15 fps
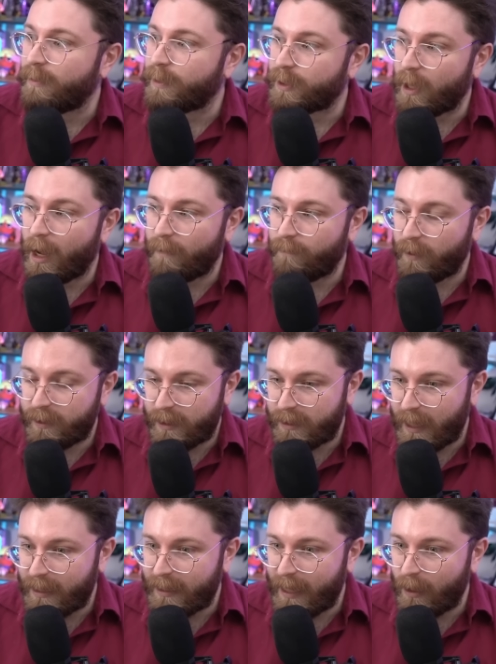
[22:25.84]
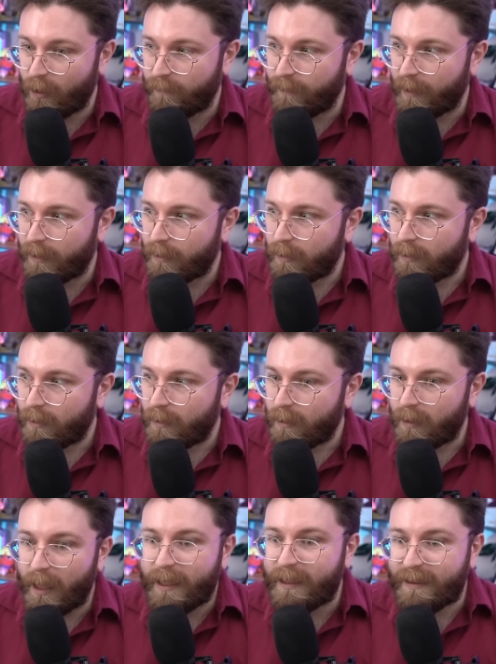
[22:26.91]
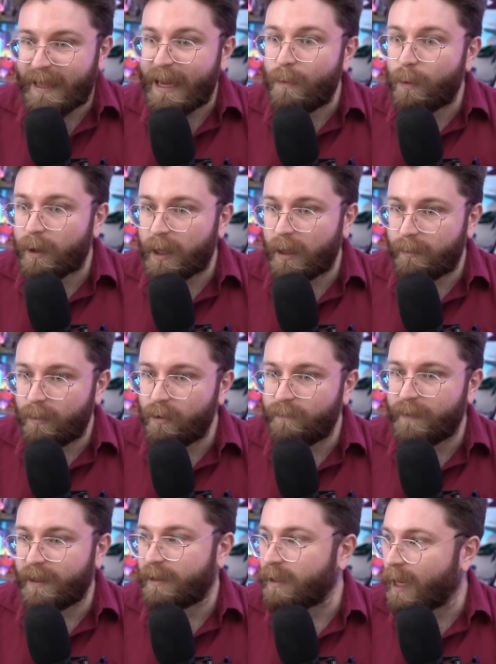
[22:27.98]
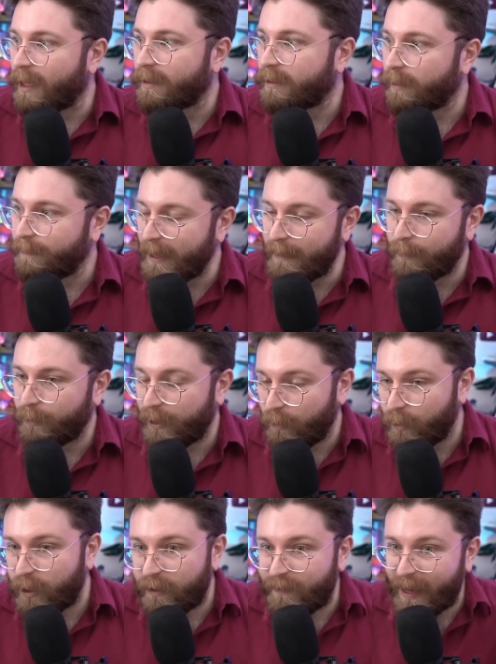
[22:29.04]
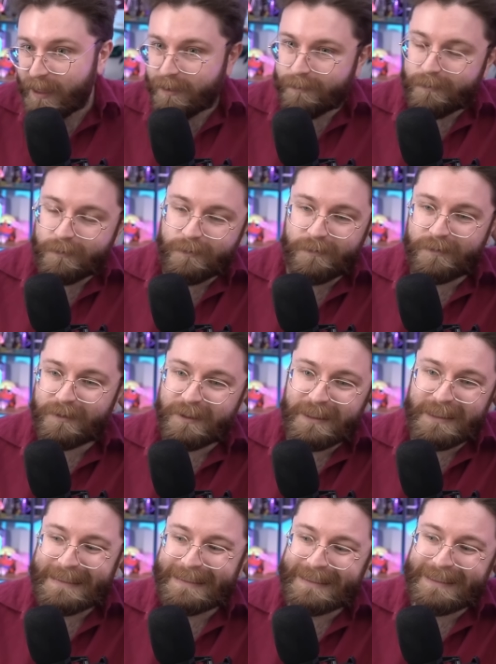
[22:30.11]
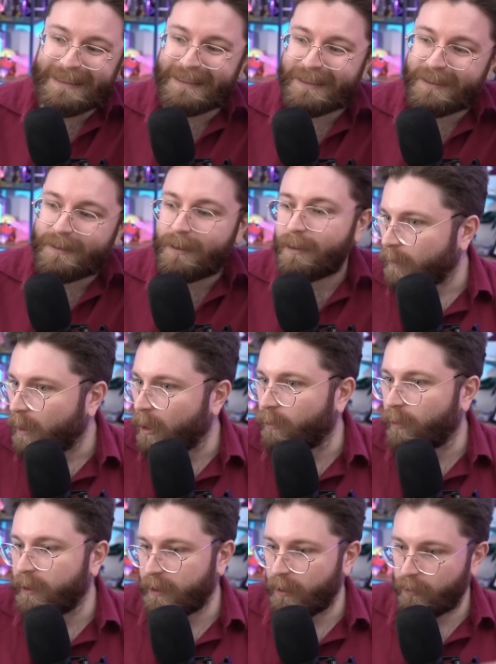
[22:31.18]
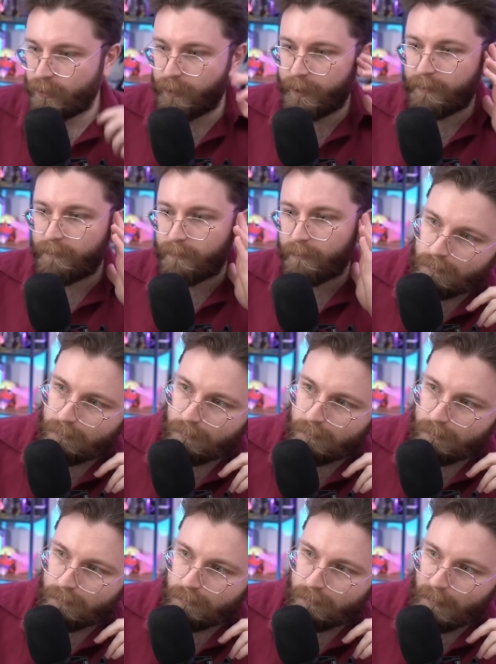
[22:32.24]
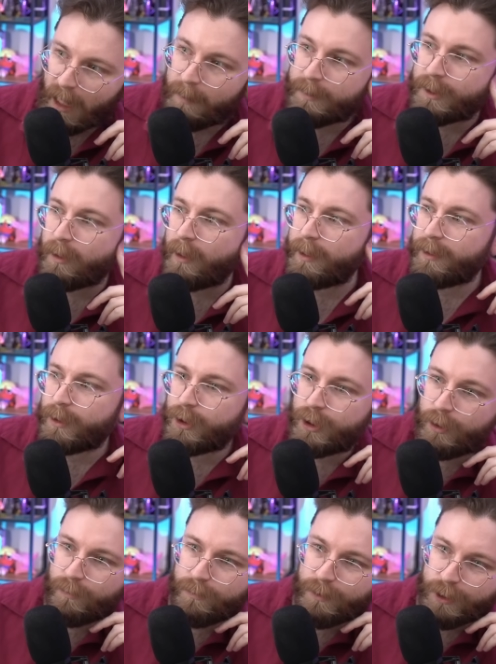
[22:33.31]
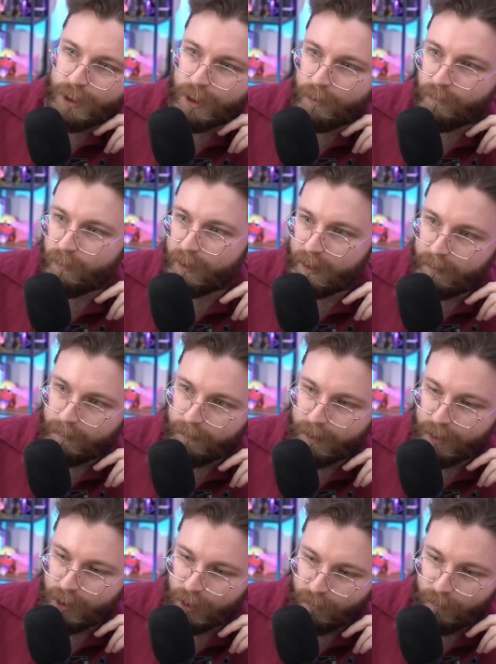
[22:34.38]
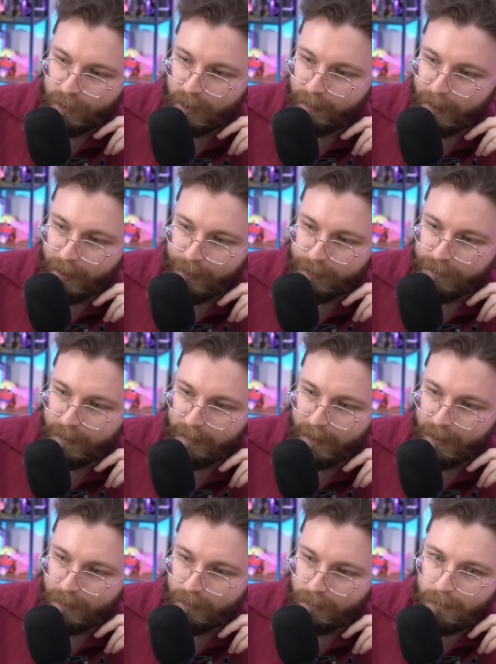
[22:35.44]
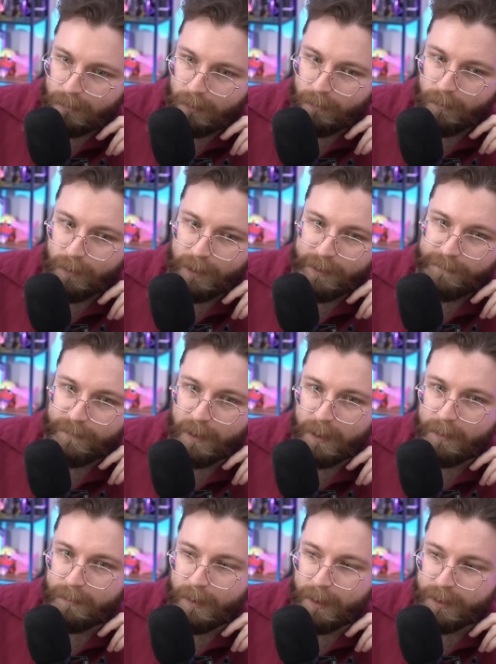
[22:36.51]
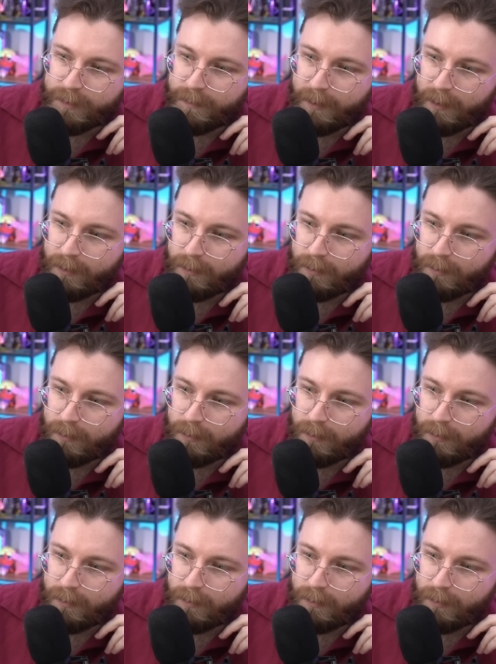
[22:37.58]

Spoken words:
offering to take care of it. Like, they were going to move it, not the people. They wouldn't have had to... Agreed, Killjoy. I'm sorry, this shit really bothers me, man. It really bugs me.